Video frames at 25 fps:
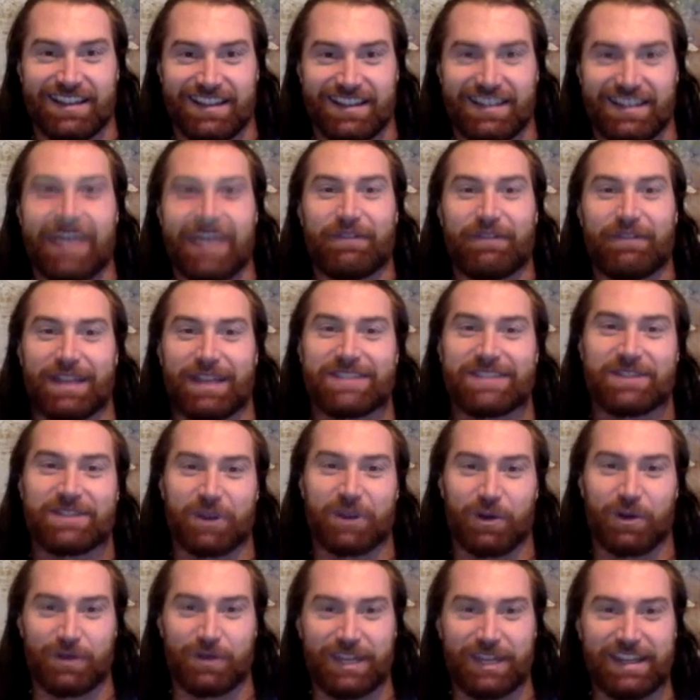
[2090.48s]
Yeah, if that's the
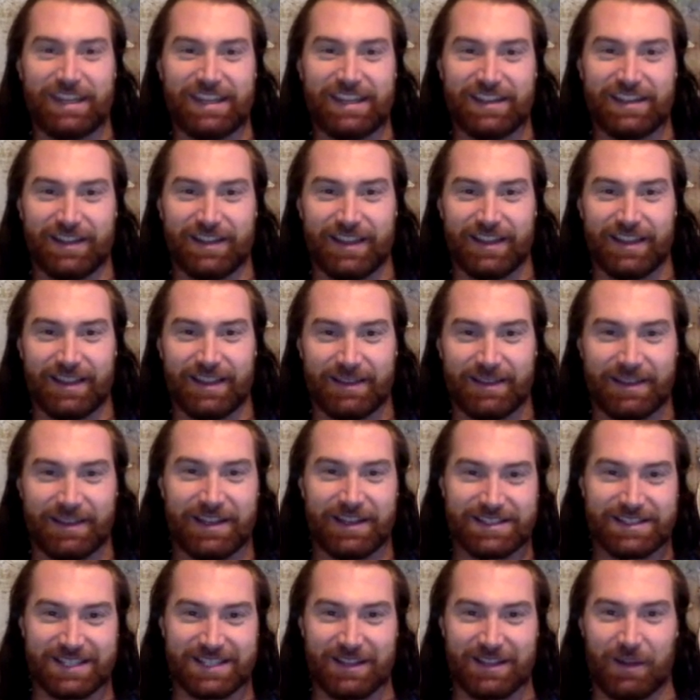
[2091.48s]
only deal,
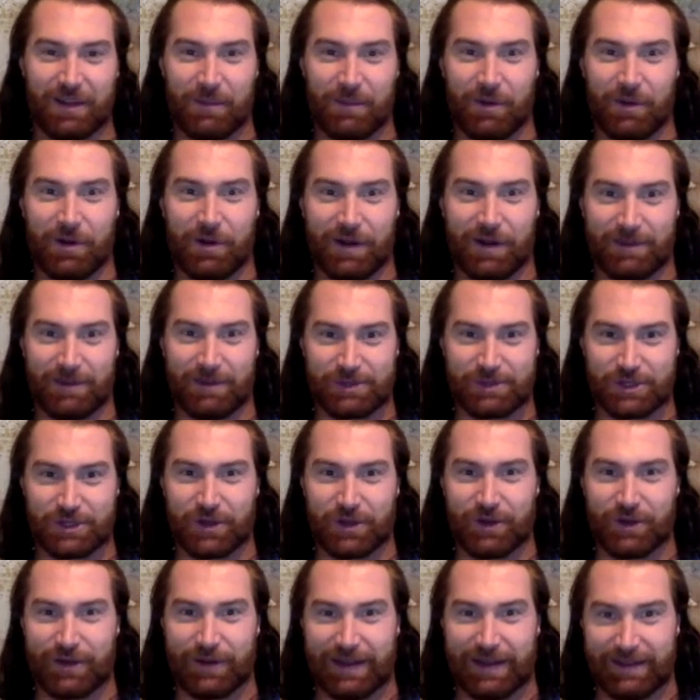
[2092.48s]
that's a lot more, I'm
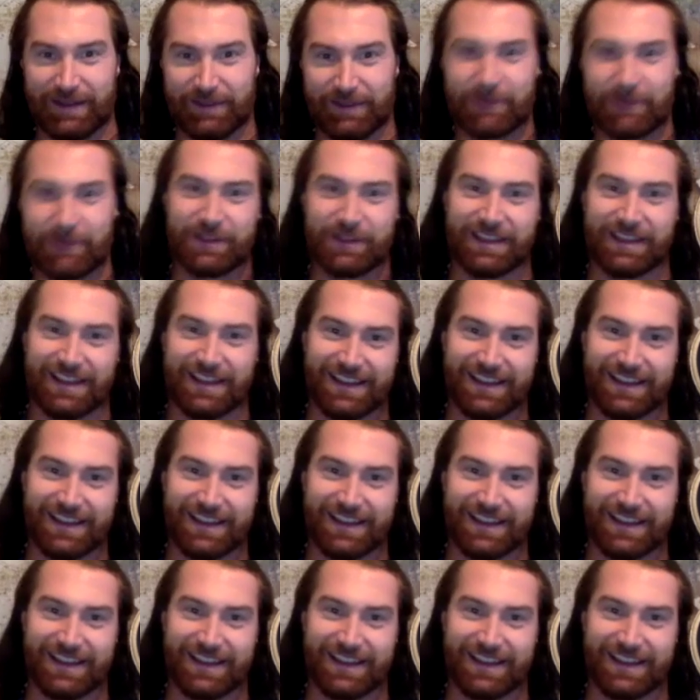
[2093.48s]
sure, right? Yeah.